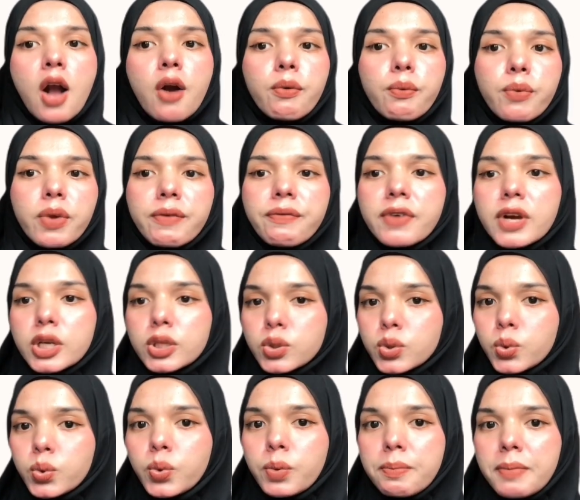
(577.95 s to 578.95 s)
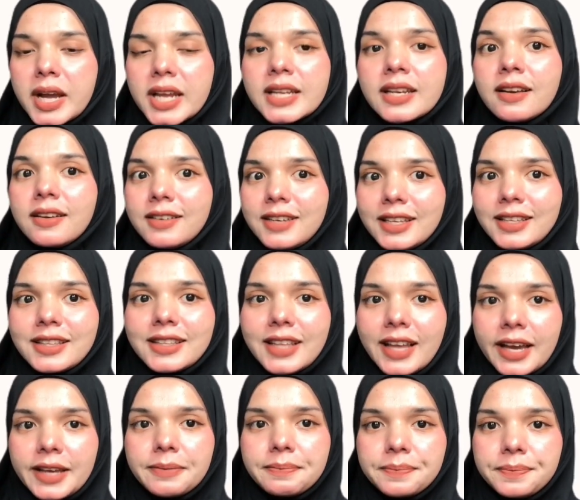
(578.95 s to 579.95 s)
with a 2-month lead
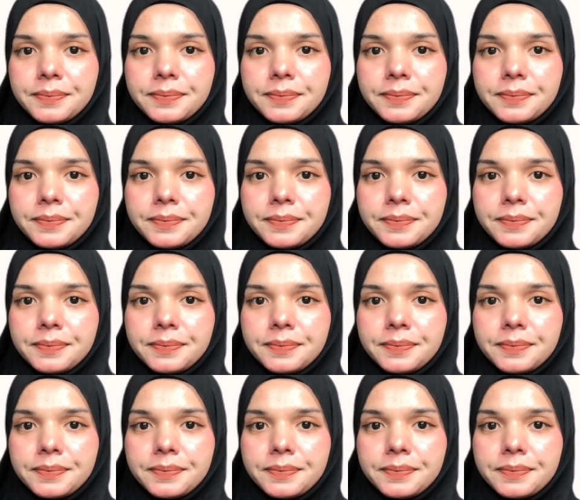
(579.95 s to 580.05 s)
time.